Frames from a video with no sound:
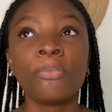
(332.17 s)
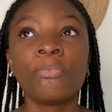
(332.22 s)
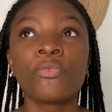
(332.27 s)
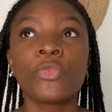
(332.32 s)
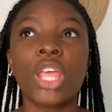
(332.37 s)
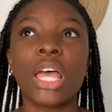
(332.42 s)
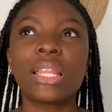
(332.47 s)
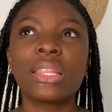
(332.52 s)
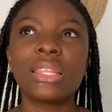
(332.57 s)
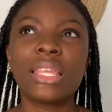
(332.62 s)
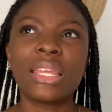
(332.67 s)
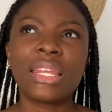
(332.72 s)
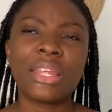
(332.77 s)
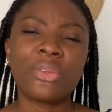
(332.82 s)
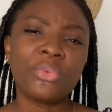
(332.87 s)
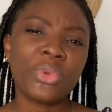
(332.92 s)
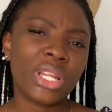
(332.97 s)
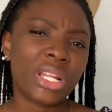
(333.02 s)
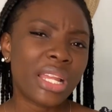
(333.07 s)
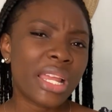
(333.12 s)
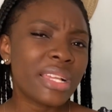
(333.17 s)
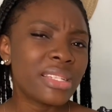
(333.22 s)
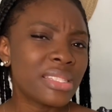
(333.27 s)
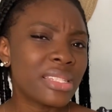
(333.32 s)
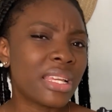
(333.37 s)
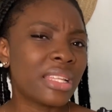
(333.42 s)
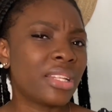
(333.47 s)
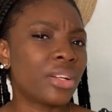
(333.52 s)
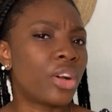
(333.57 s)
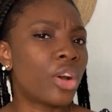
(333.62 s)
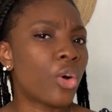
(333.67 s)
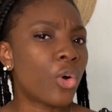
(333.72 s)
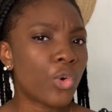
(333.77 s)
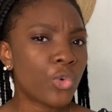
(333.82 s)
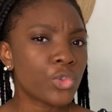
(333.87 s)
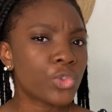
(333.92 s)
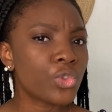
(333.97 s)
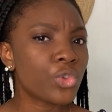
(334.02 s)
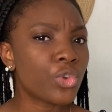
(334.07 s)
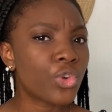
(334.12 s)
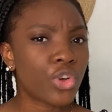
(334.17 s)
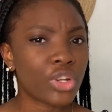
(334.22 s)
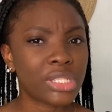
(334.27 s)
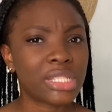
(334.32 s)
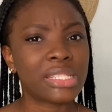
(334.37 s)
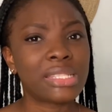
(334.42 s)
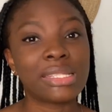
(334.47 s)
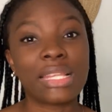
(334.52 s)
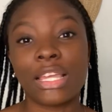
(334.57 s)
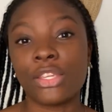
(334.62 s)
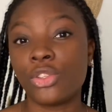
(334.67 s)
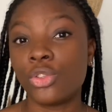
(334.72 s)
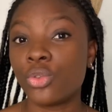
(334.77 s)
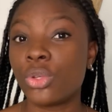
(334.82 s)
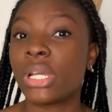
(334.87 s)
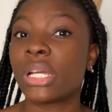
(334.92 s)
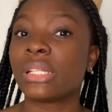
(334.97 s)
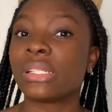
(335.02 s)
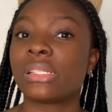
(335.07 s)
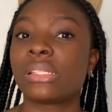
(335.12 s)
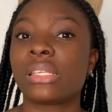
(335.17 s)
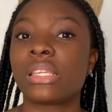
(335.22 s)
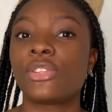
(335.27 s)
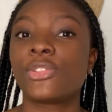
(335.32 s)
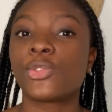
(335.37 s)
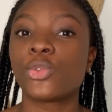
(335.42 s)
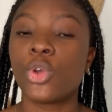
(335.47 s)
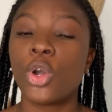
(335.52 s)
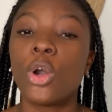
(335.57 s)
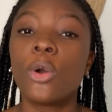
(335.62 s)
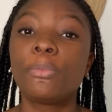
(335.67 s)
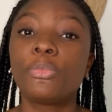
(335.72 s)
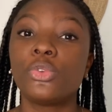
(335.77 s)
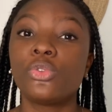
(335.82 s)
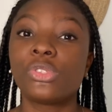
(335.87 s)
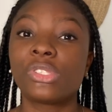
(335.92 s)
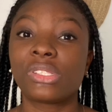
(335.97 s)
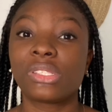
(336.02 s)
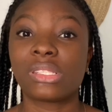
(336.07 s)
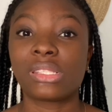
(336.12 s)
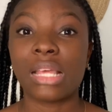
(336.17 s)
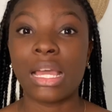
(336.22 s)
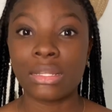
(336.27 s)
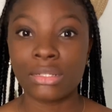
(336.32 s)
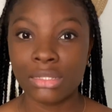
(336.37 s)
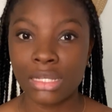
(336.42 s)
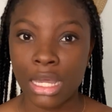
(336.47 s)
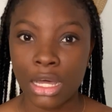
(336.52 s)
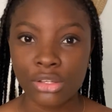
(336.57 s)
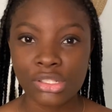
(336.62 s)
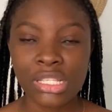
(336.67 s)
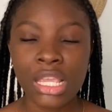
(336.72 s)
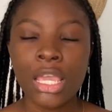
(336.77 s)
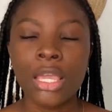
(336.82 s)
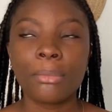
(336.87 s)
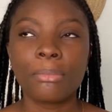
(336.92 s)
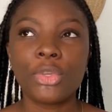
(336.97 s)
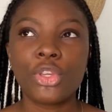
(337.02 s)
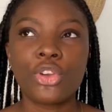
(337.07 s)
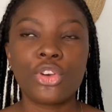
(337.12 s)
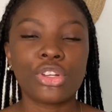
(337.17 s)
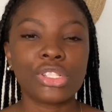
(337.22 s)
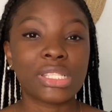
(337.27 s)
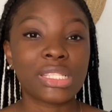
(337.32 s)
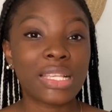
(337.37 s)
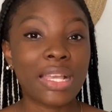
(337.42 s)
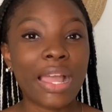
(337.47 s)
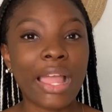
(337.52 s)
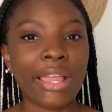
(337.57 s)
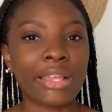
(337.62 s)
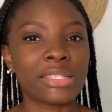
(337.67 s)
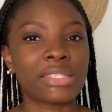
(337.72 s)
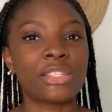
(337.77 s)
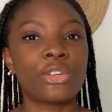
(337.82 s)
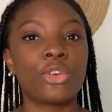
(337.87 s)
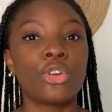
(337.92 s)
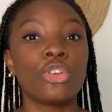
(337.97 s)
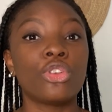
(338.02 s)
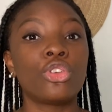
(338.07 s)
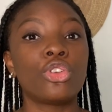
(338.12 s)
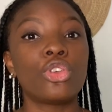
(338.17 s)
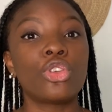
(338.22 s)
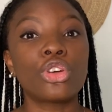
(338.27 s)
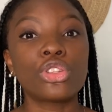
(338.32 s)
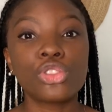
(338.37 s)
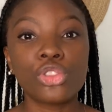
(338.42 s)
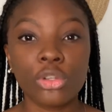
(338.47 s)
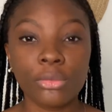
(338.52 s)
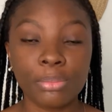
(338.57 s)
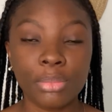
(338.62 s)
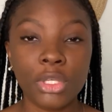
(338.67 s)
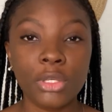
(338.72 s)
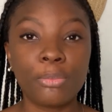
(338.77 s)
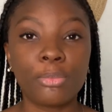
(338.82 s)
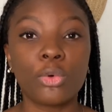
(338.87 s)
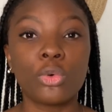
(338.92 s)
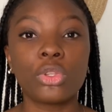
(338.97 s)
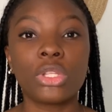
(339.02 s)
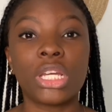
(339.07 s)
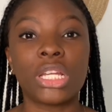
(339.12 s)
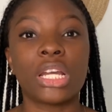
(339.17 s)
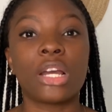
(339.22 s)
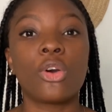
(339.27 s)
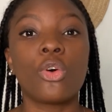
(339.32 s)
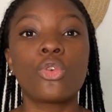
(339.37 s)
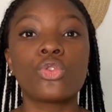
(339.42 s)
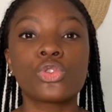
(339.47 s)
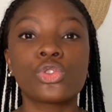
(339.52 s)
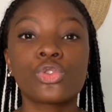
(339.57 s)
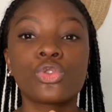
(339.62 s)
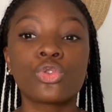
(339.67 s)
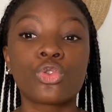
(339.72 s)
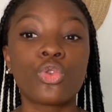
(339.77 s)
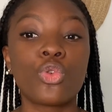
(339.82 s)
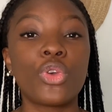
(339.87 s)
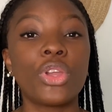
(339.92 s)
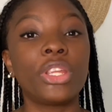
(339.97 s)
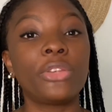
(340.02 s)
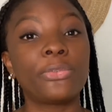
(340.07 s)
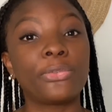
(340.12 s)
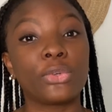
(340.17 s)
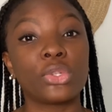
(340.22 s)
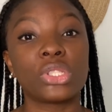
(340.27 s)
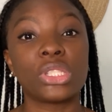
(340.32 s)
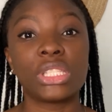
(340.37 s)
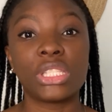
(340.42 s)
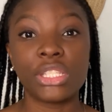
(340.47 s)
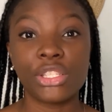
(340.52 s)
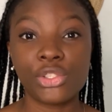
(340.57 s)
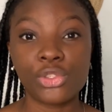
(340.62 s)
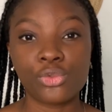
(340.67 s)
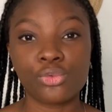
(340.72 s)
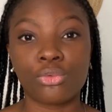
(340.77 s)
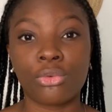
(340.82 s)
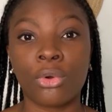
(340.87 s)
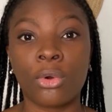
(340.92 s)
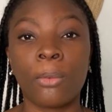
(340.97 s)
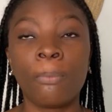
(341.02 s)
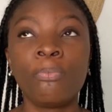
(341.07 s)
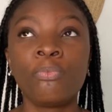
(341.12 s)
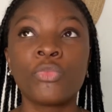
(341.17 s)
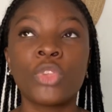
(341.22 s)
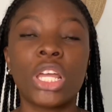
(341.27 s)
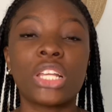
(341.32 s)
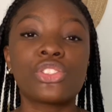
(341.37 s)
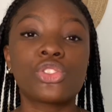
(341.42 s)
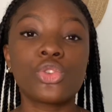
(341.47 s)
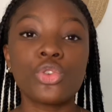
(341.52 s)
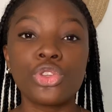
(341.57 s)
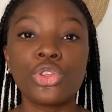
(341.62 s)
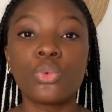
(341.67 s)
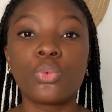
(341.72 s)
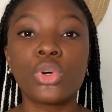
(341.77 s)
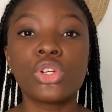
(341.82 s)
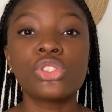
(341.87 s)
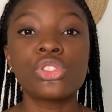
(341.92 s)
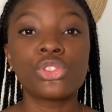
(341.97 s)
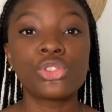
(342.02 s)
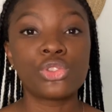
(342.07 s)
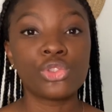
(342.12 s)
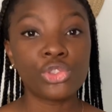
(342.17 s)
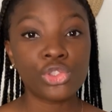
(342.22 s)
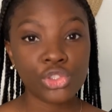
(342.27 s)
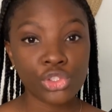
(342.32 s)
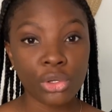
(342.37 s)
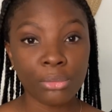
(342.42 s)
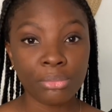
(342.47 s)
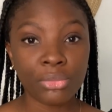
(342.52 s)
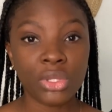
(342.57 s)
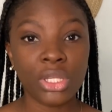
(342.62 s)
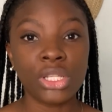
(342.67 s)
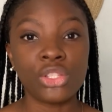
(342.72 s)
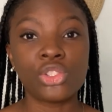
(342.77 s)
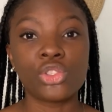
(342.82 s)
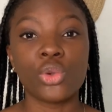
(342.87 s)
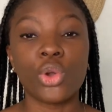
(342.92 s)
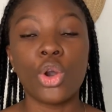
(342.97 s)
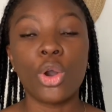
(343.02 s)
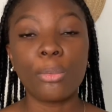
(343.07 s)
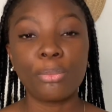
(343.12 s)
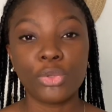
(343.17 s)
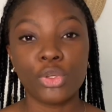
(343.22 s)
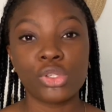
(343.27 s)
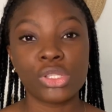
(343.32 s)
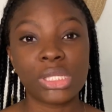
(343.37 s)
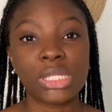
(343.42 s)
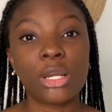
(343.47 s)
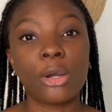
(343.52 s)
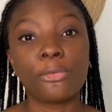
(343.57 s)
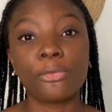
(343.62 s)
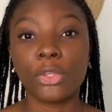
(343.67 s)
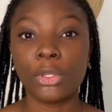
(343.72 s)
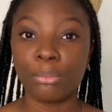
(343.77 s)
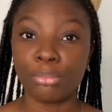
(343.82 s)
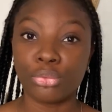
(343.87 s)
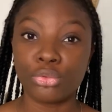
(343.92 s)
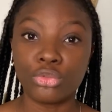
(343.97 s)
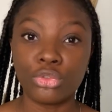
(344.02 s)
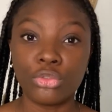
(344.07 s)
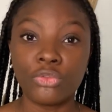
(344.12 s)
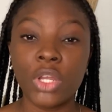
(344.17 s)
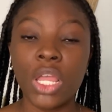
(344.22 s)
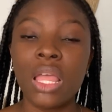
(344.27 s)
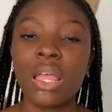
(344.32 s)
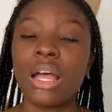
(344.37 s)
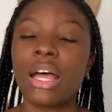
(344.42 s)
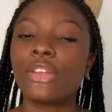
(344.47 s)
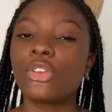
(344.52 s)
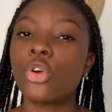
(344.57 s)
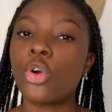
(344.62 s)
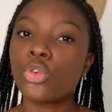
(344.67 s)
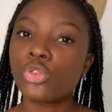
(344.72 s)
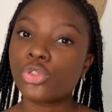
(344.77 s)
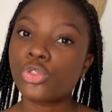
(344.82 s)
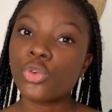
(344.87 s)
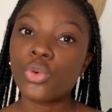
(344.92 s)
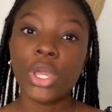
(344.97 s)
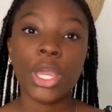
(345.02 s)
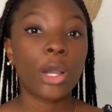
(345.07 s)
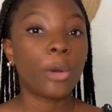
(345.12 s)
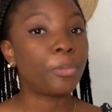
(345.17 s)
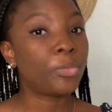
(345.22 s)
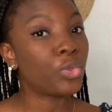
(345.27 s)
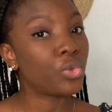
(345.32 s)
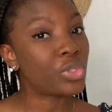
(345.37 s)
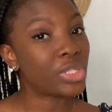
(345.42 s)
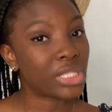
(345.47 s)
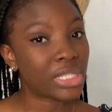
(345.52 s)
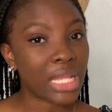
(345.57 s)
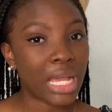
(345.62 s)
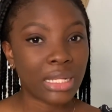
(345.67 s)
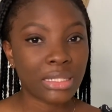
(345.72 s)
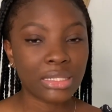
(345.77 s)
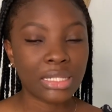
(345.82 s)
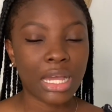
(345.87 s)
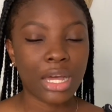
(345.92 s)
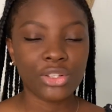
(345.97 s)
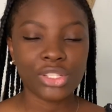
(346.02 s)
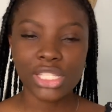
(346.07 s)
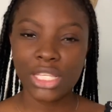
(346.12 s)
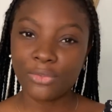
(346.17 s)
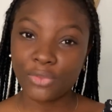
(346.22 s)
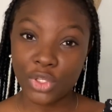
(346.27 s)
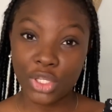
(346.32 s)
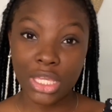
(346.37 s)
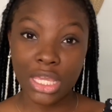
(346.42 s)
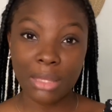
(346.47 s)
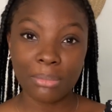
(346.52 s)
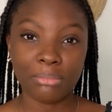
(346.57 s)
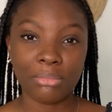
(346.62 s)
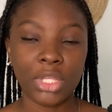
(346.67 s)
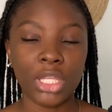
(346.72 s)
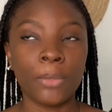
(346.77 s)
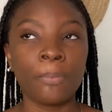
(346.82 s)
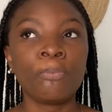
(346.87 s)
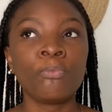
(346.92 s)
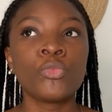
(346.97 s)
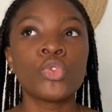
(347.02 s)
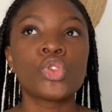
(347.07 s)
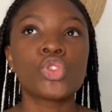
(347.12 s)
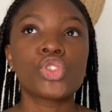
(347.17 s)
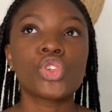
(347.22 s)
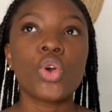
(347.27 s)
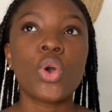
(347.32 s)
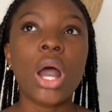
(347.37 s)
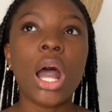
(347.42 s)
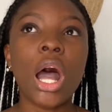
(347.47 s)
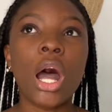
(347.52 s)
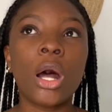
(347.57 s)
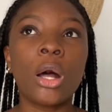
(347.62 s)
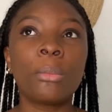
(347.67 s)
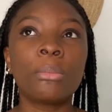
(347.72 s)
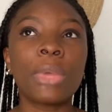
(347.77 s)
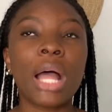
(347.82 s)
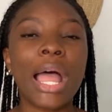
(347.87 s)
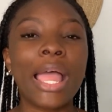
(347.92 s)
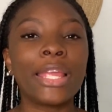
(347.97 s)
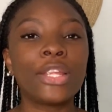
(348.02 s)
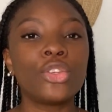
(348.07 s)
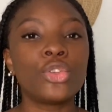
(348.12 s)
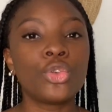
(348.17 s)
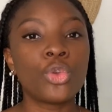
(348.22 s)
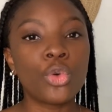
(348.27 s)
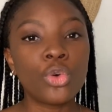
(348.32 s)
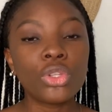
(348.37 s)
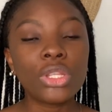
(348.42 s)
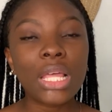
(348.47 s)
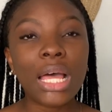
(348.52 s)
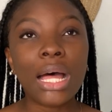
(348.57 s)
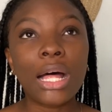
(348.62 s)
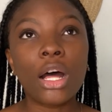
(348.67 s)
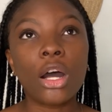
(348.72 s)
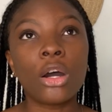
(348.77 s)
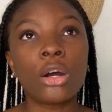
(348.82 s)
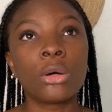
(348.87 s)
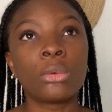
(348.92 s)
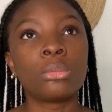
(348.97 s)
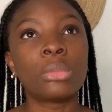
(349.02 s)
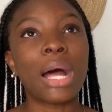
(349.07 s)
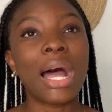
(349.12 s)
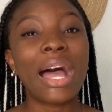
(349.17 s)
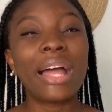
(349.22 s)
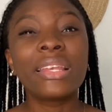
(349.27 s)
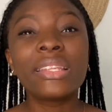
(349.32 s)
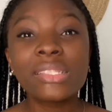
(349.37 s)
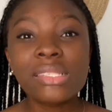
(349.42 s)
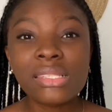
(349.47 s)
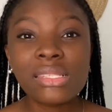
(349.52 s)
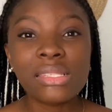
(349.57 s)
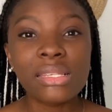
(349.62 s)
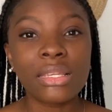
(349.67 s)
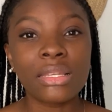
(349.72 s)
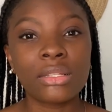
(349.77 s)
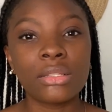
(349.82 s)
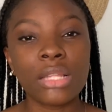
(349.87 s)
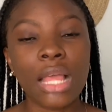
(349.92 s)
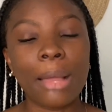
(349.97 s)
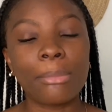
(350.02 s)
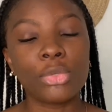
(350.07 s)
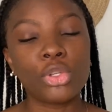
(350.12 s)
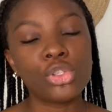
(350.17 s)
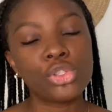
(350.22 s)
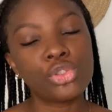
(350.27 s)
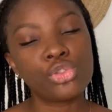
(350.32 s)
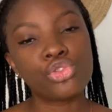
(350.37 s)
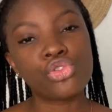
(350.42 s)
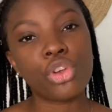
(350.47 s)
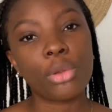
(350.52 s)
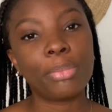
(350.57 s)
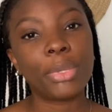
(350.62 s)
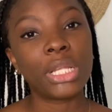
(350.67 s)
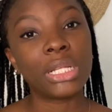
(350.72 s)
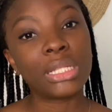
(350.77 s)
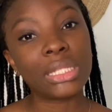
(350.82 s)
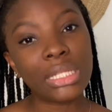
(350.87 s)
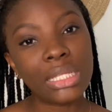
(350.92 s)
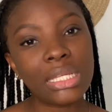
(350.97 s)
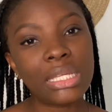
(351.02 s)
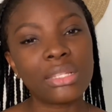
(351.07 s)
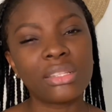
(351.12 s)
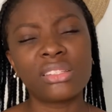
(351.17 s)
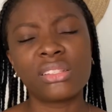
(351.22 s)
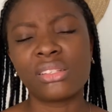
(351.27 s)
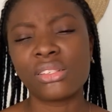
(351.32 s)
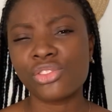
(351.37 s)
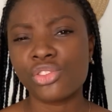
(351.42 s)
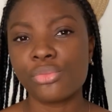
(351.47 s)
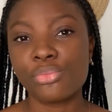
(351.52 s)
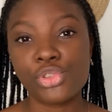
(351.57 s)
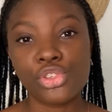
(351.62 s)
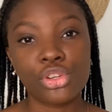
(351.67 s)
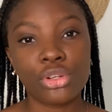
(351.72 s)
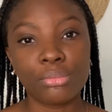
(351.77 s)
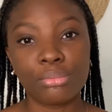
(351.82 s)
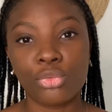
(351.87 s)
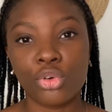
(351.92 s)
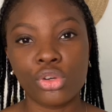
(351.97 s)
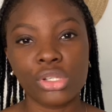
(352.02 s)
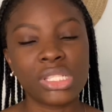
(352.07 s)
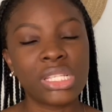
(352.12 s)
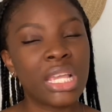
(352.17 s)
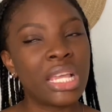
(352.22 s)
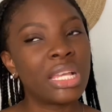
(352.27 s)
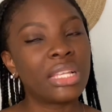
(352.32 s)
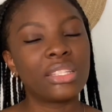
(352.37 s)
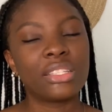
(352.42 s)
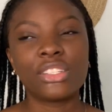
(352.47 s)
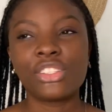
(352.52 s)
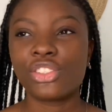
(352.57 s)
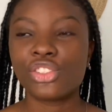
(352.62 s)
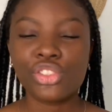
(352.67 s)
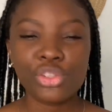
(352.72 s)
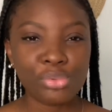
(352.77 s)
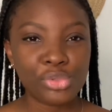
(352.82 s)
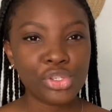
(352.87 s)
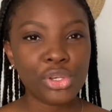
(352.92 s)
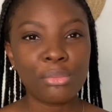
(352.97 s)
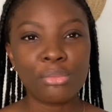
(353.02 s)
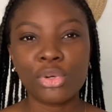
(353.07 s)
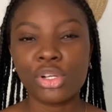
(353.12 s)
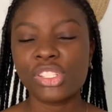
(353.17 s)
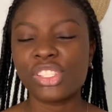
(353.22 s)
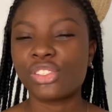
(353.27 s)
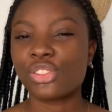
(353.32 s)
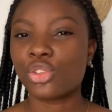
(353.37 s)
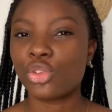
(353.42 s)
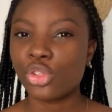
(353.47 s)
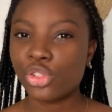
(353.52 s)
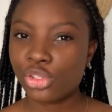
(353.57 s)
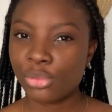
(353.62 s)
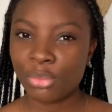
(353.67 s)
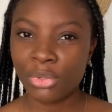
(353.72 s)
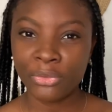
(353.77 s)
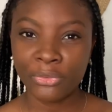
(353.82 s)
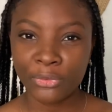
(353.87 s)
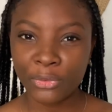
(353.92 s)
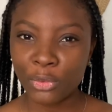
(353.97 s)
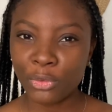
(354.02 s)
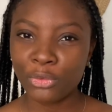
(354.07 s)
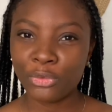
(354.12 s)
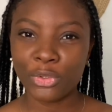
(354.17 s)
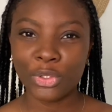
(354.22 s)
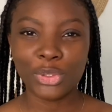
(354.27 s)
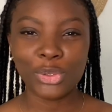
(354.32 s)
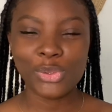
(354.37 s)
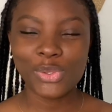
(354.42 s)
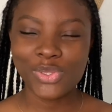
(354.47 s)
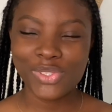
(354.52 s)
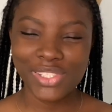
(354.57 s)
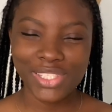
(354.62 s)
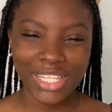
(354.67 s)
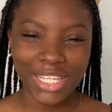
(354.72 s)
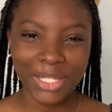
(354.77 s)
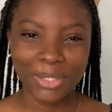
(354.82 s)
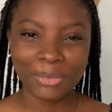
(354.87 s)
And then I realized that there are also courses that you can take to help you stand out, because guys, there are a lot of people that are also going for this role, and so you want to do something to help yourself improve and also help you stand out, if you get me. So I know that Allison, I'm going to drop a link in the description box. The description box is going to be full for you today.